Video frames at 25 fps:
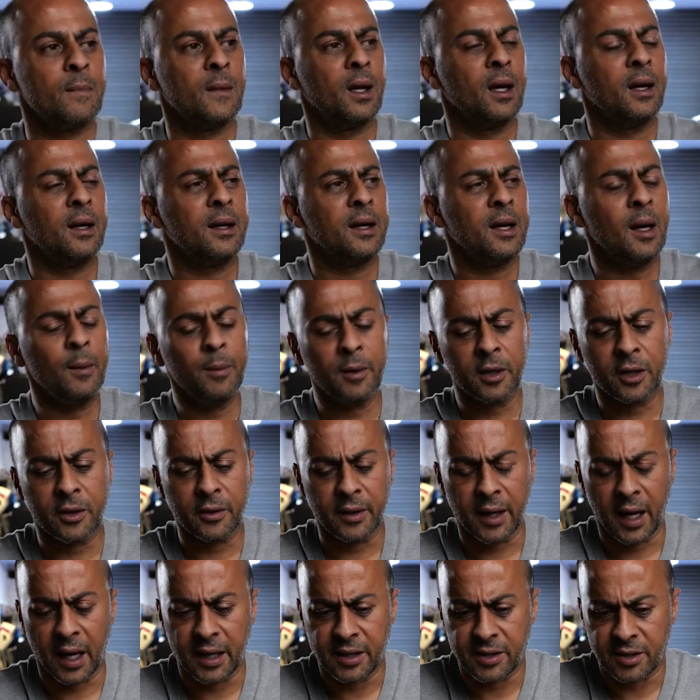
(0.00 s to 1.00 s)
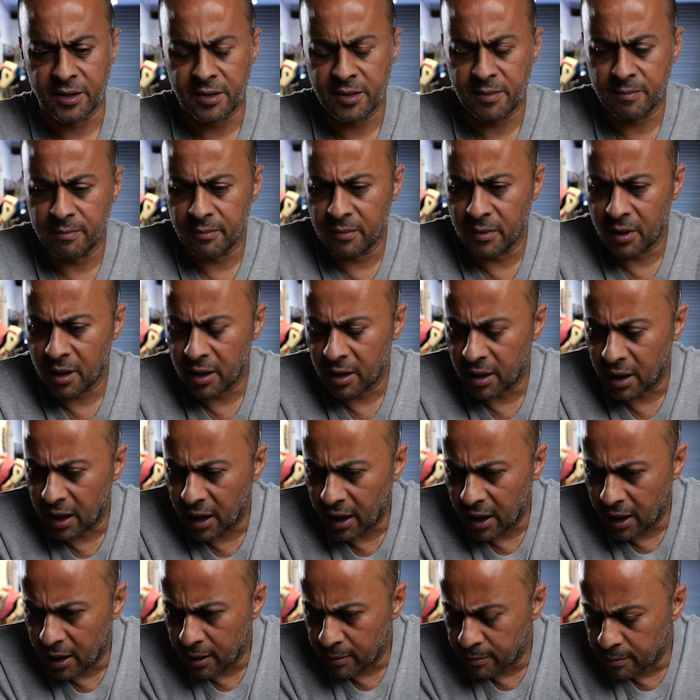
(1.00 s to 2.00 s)
a couple of creators
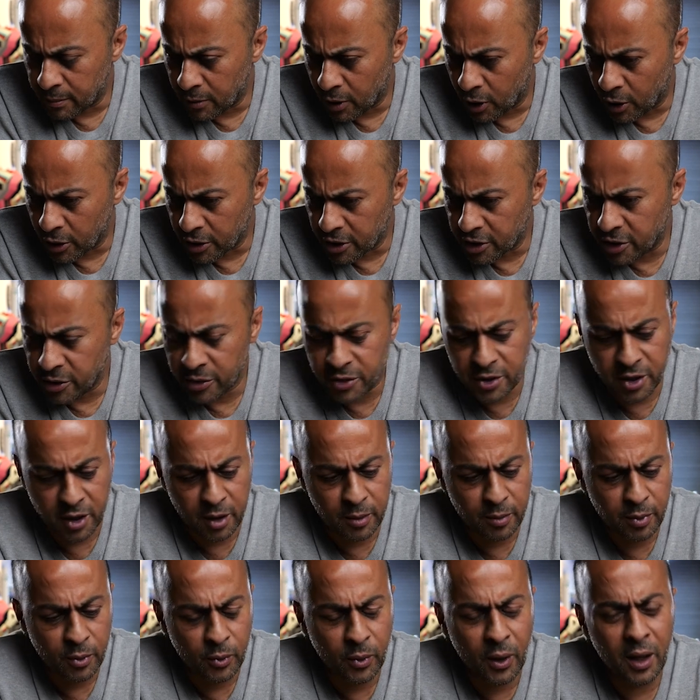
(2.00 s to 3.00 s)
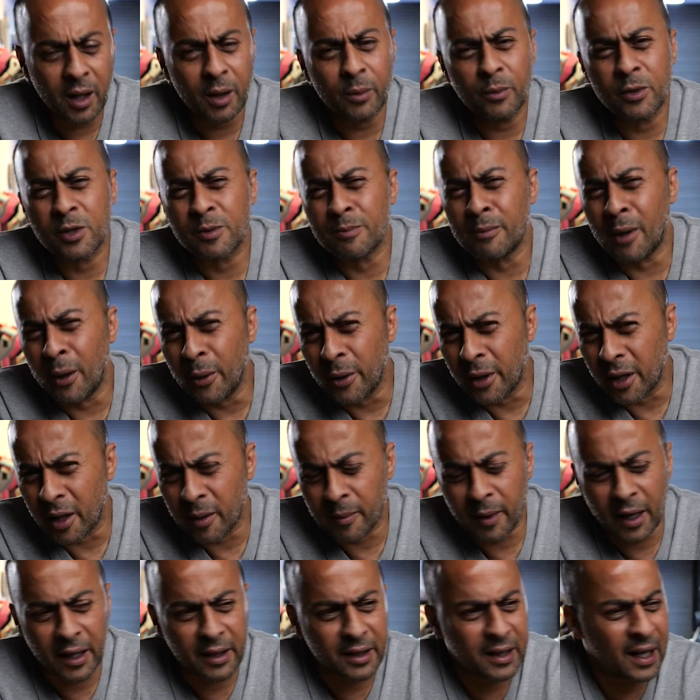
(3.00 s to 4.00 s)
on YouTube, one of them was moaning
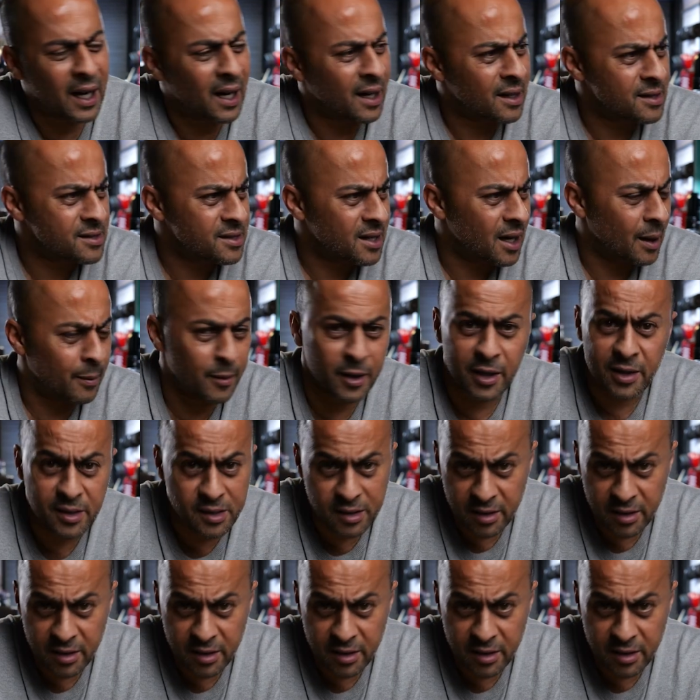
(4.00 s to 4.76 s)
about the Alice camera,